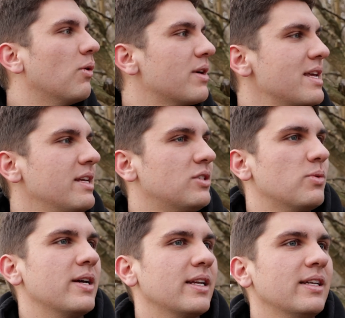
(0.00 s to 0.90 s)
or an east
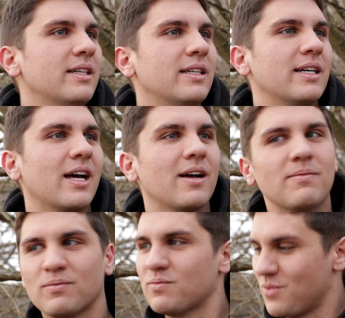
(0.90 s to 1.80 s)
wind uh,
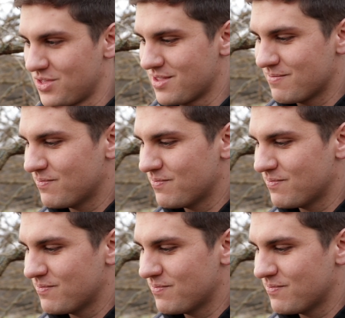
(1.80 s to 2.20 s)
with